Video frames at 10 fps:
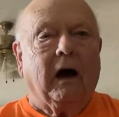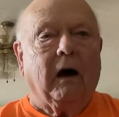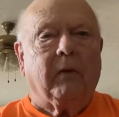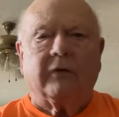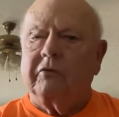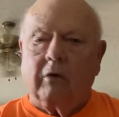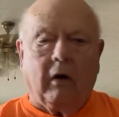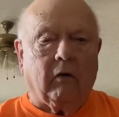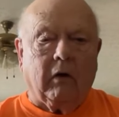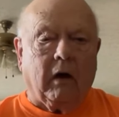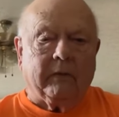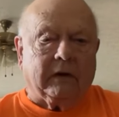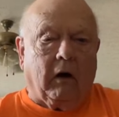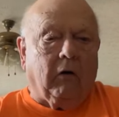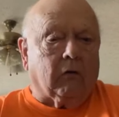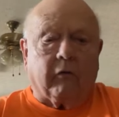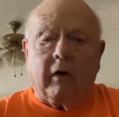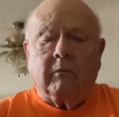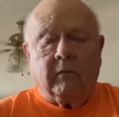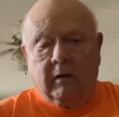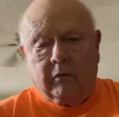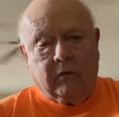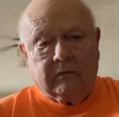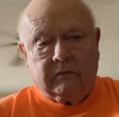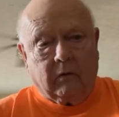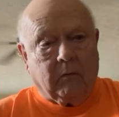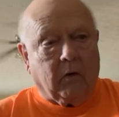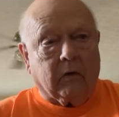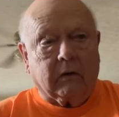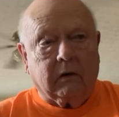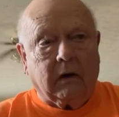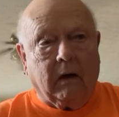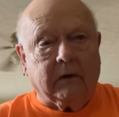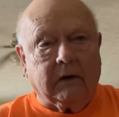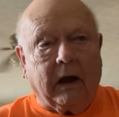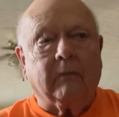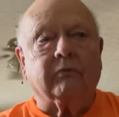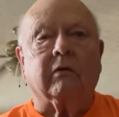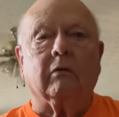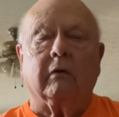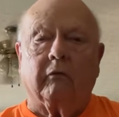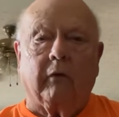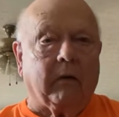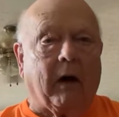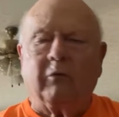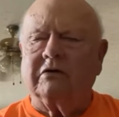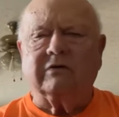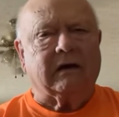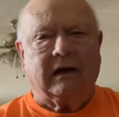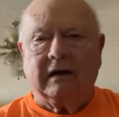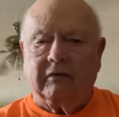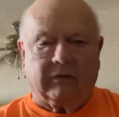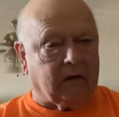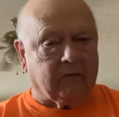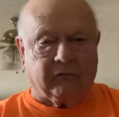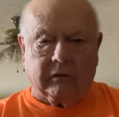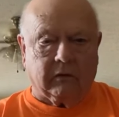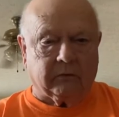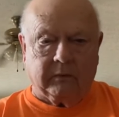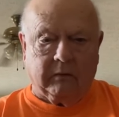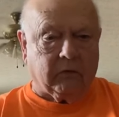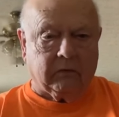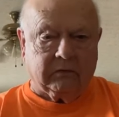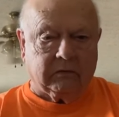But they were all, I mean, all great memories. So, Mark, I mean, absolutely great. I wouldn't take anything for those memories.